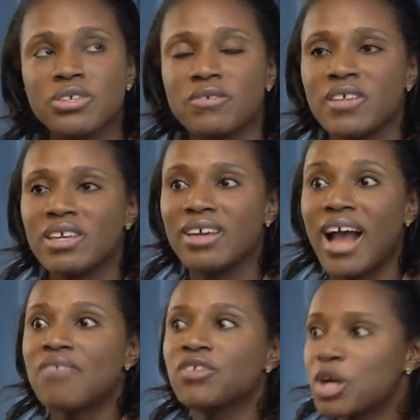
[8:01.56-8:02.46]
of the
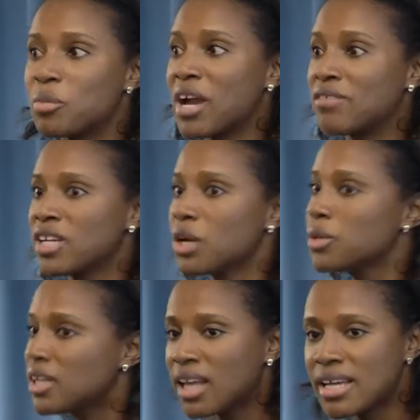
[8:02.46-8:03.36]
Africa private
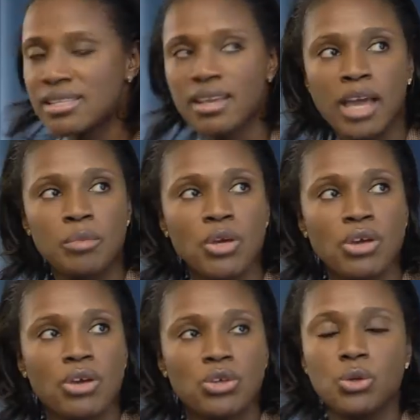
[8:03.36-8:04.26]
equity landscape,
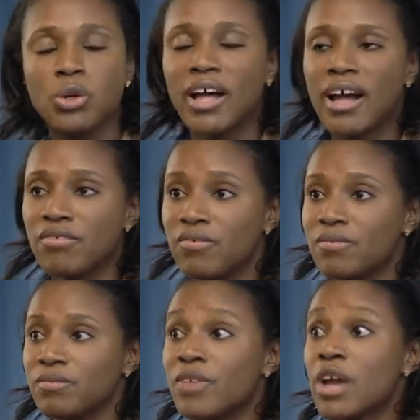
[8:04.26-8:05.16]
you will have
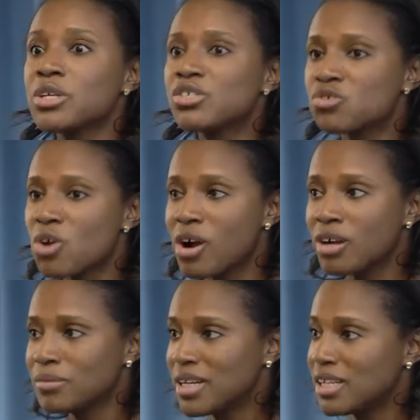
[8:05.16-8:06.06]
very
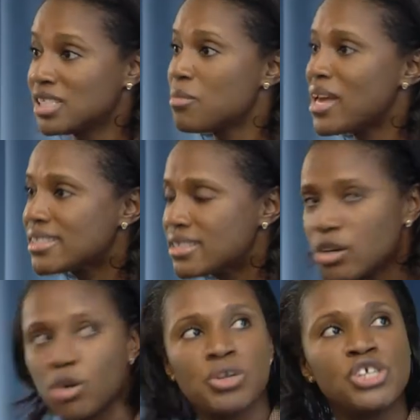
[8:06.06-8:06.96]
strong
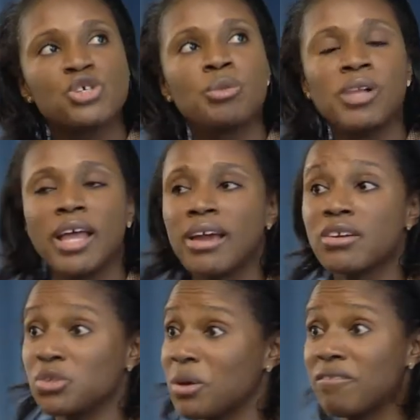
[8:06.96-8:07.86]
domestic or regional
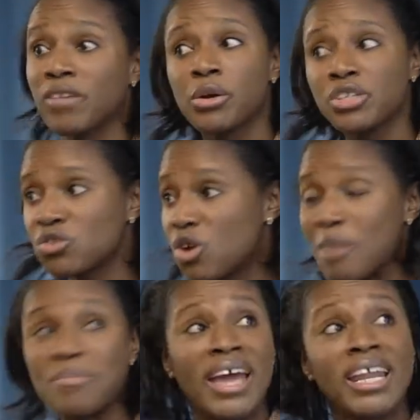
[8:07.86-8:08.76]
players. You have very strong
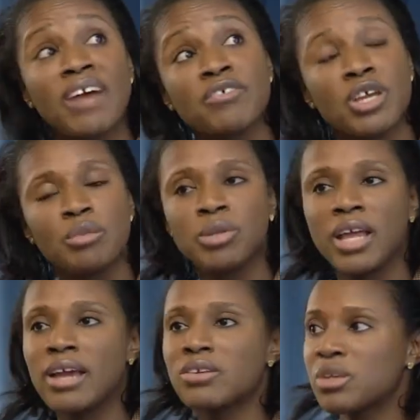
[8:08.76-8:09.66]
Pan-African
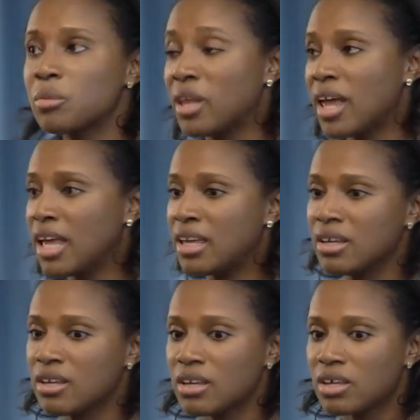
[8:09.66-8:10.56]
players at play,
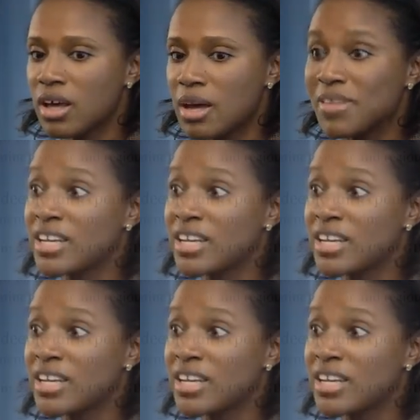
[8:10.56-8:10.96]
um, that